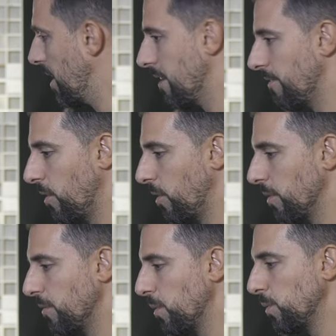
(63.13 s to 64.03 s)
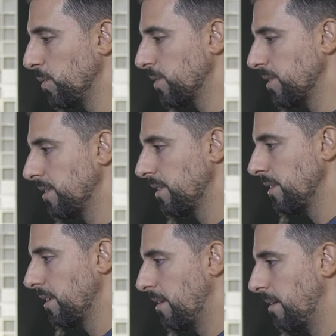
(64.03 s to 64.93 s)
have our vocals
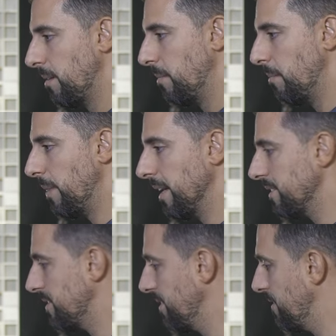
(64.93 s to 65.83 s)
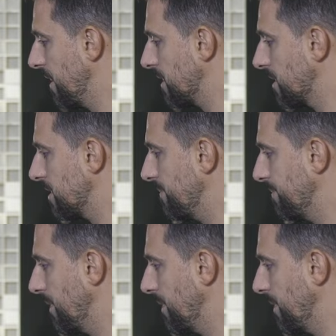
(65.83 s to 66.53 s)
minus the effects.